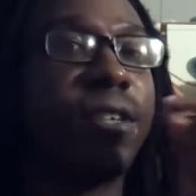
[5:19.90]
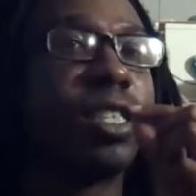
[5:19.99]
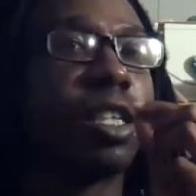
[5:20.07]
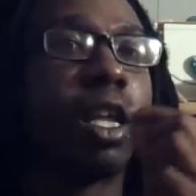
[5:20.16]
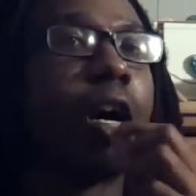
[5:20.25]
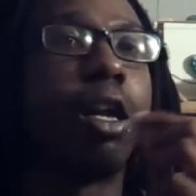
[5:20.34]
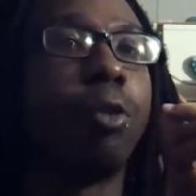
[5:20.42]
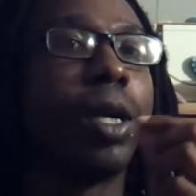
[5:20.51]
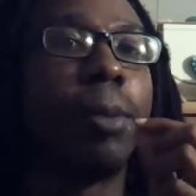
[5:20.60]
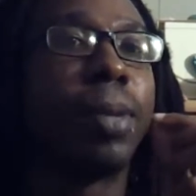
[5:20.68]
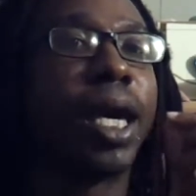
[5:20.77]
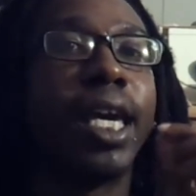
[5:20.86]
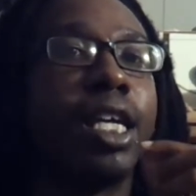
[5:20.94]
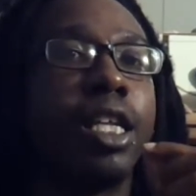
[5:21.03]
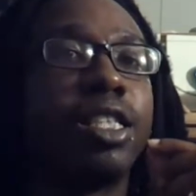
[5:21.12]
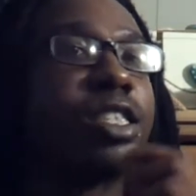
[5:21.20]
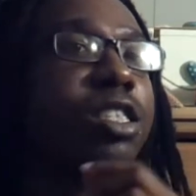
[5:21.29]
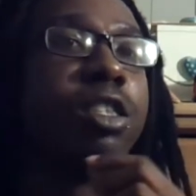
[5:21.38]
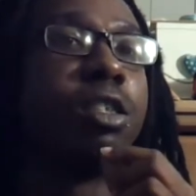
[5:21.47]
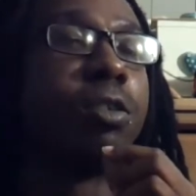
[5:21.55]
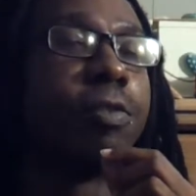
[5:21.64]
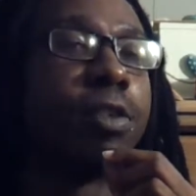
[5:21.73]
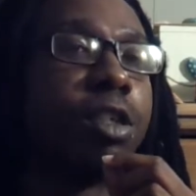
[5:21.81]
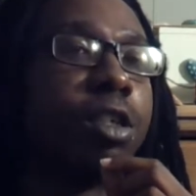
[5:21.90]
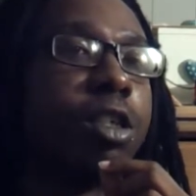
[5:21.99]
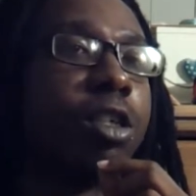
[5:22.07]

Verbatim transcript: isn't all the way painted silver,